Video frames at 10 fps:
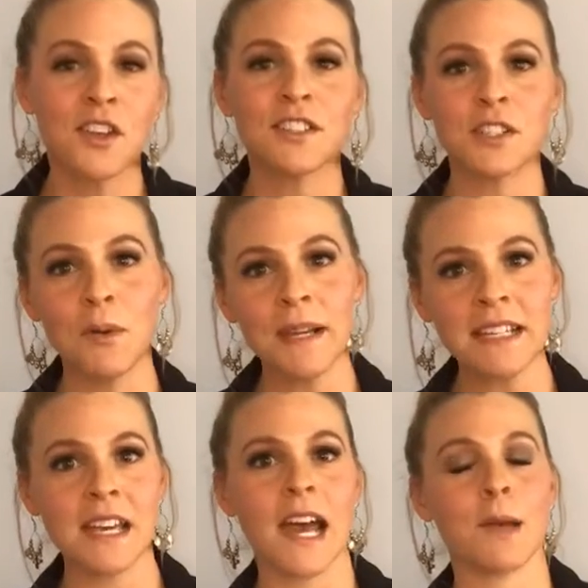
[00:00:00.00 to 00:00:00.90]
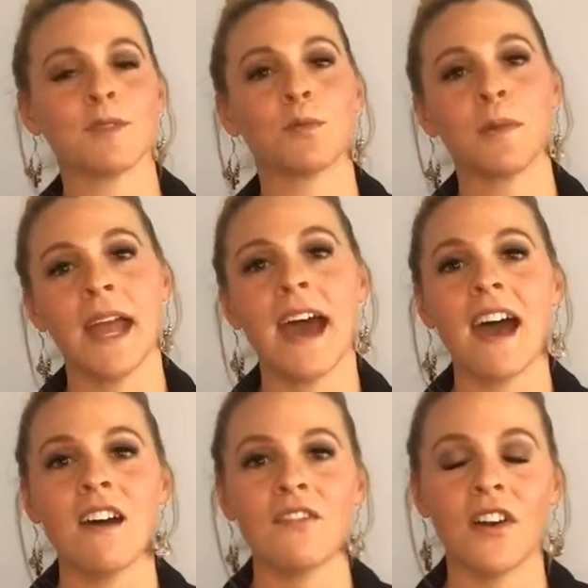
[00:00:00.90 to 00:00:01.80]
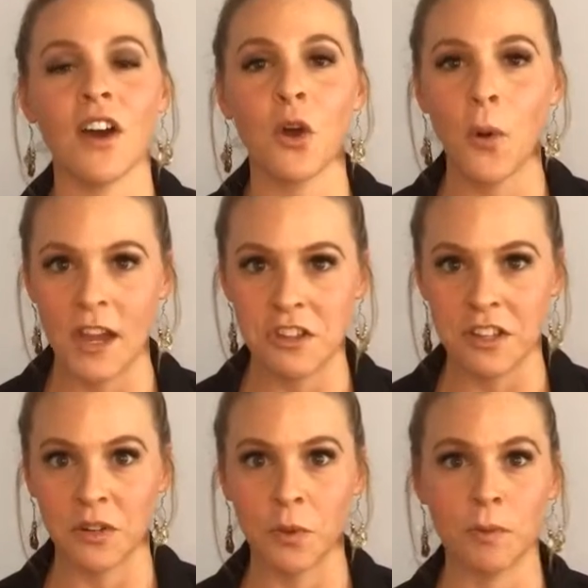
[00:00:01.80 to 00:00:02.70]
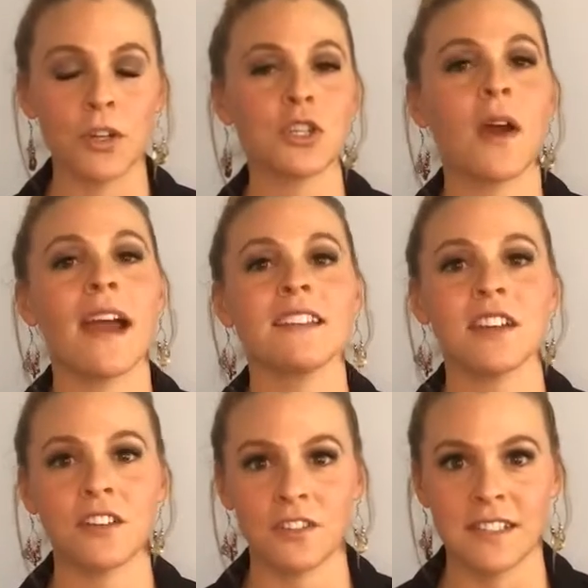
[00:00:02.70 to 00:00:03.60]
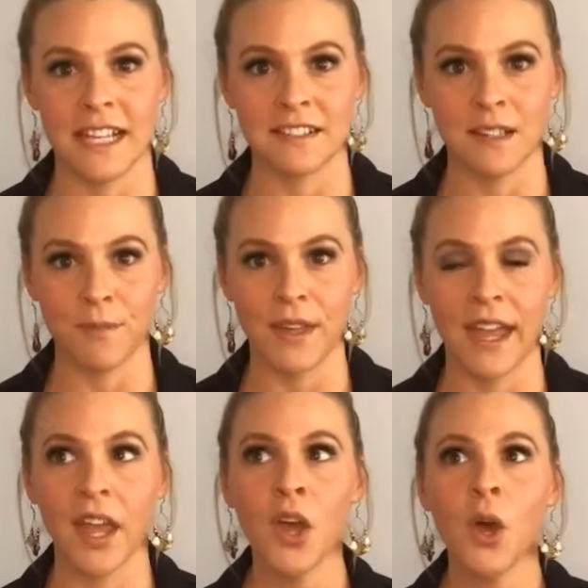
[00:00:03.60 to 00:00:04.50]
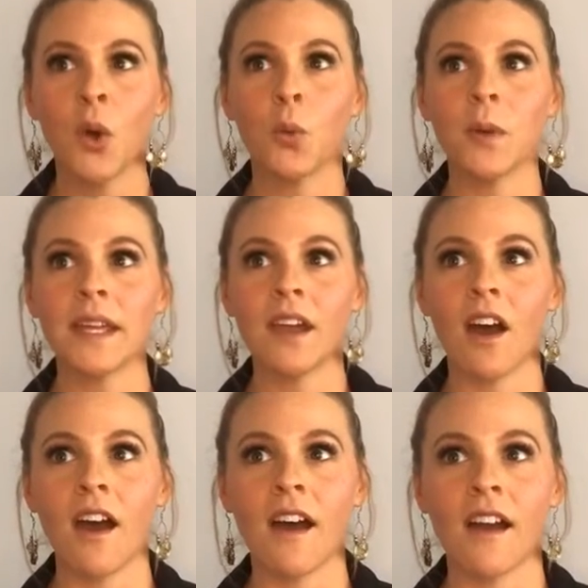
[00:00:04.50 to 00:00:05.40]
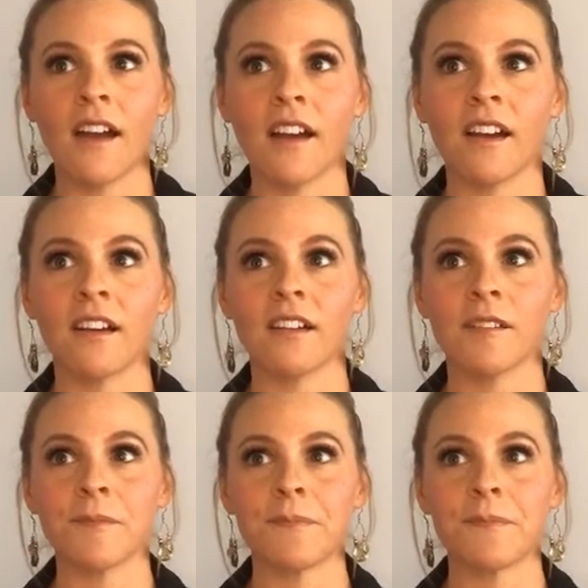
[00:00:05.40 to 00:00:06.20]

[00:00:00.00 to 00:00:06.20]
So many times when we have a question, when we're trying to understand something, we are